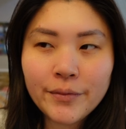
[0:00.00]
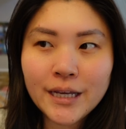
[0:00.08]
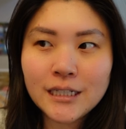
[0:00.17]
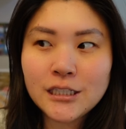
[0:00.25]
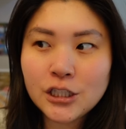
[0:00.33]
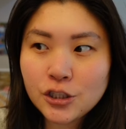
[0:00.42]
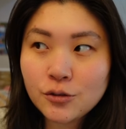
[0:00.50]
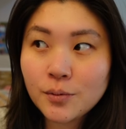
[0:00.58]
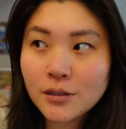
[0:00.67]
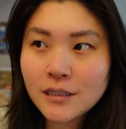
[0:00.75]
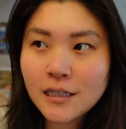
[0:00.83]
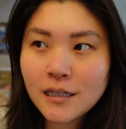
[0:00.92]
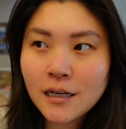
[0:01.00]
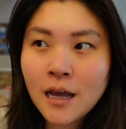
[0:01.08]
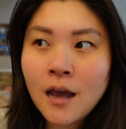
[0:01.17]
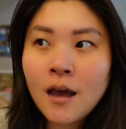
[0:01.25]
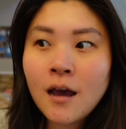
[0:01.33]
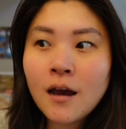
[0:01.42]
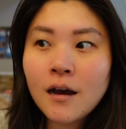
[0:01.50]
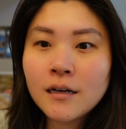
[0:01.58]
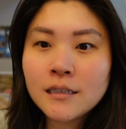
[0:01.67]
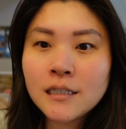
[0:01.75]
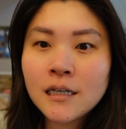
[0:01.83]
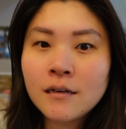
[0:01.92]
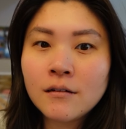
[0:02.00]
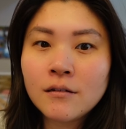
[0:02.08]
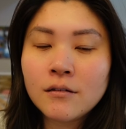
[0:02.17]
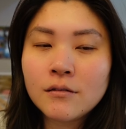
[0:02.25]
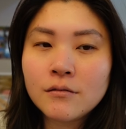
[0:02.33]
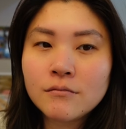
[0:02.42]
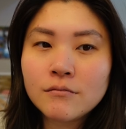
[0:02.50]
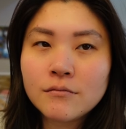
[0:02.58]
like a tissue person until